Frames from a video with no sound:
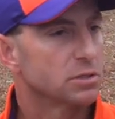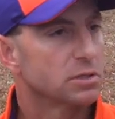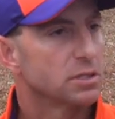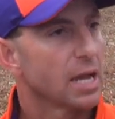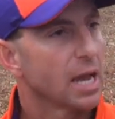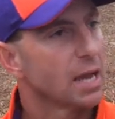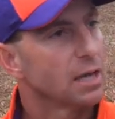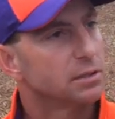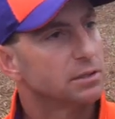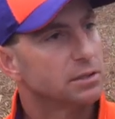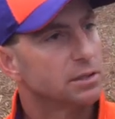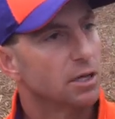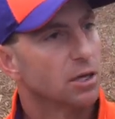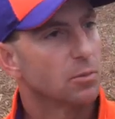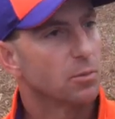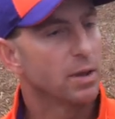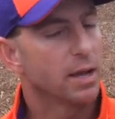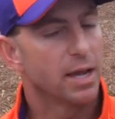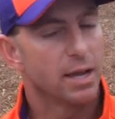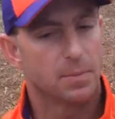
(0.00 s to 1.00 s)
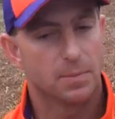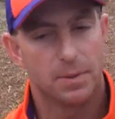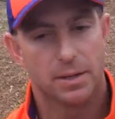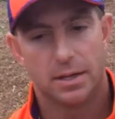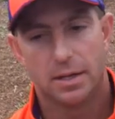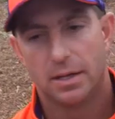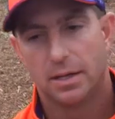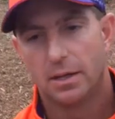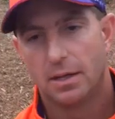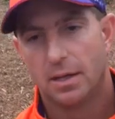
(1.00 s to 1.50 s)
a talented young man,
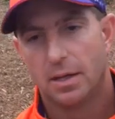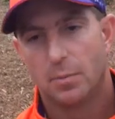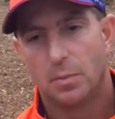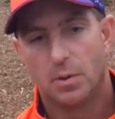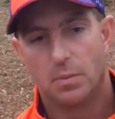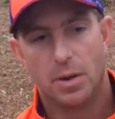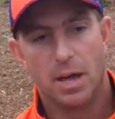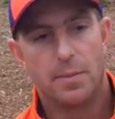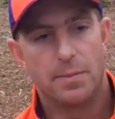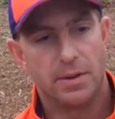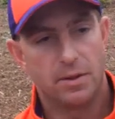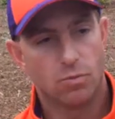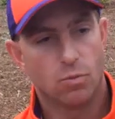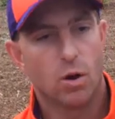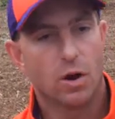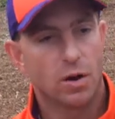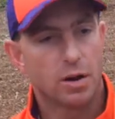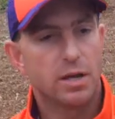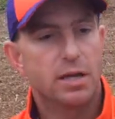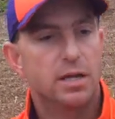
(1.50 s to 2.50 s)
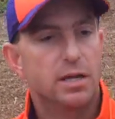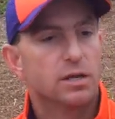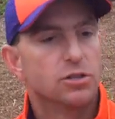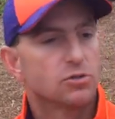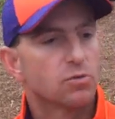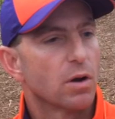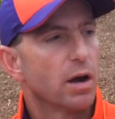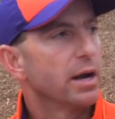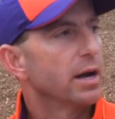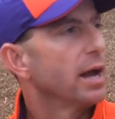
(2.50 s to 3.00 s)
but maybe where he
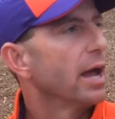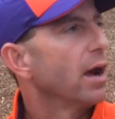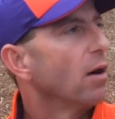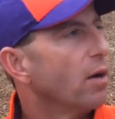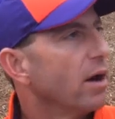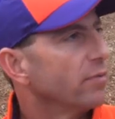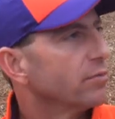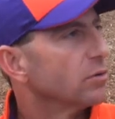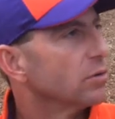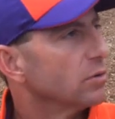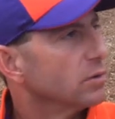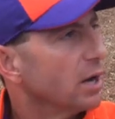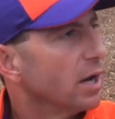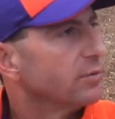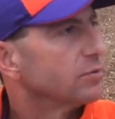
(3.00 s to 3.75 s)
is right now after